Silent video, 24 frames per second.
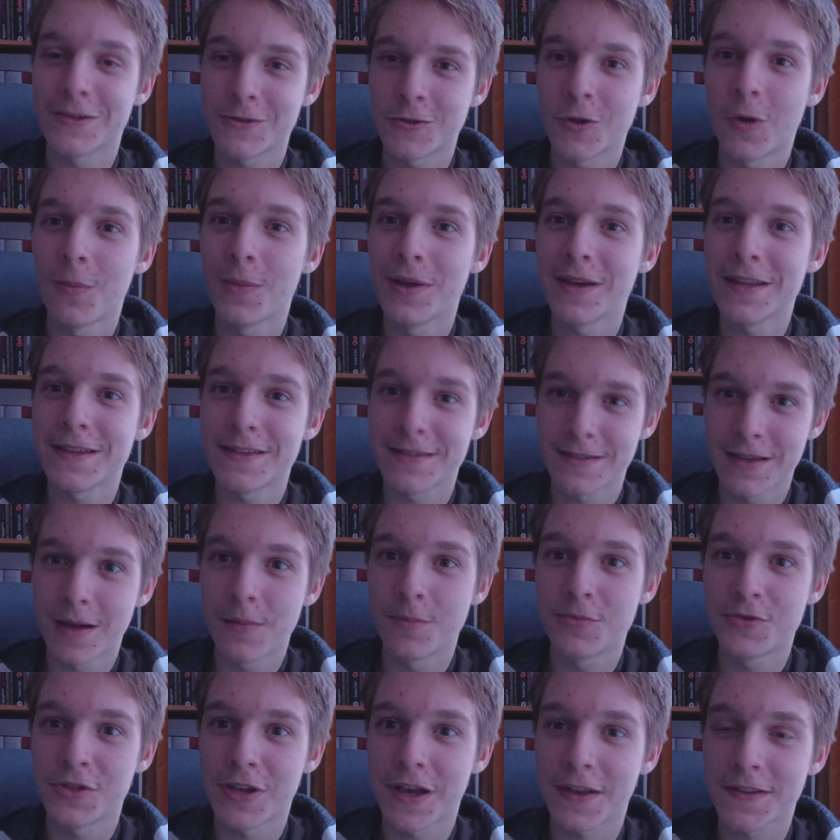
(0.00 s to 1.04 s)
so many
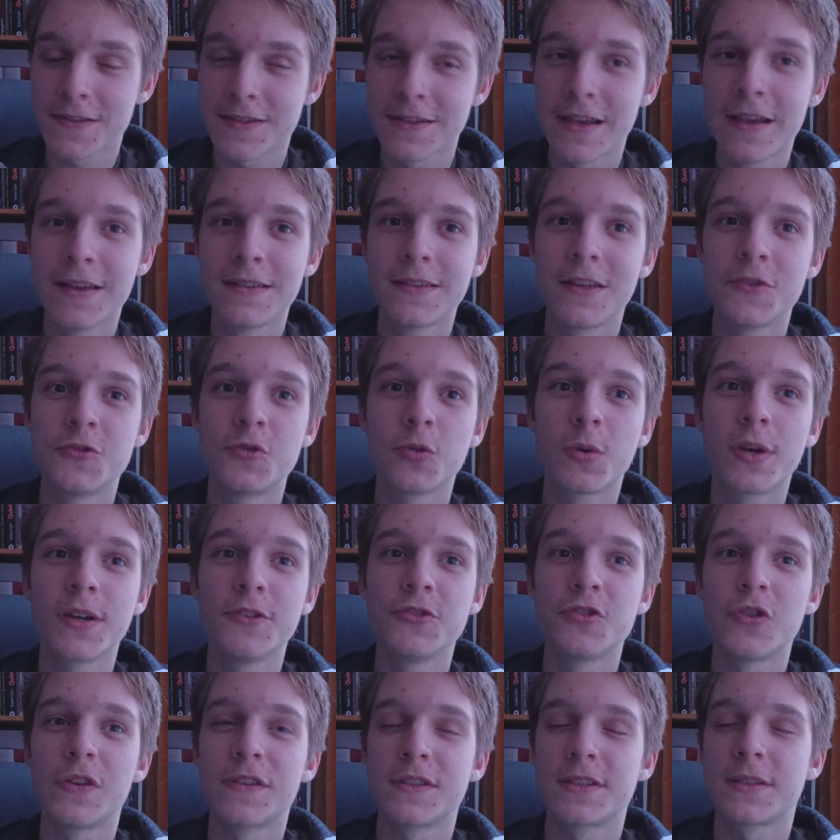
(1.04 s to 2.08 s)
subjects that you
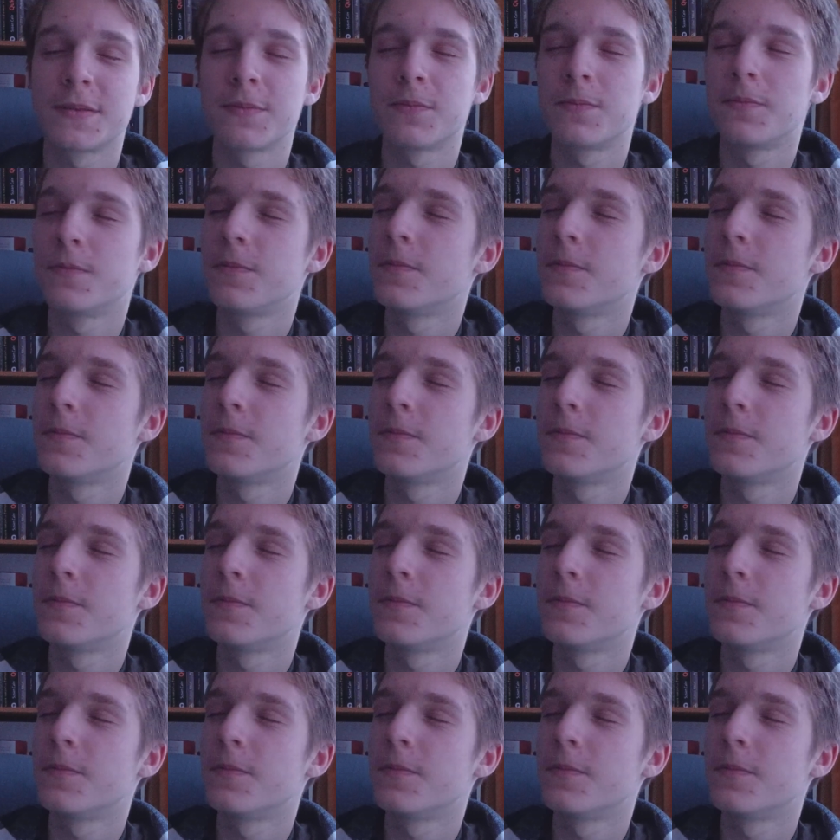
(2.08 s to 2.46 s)
can just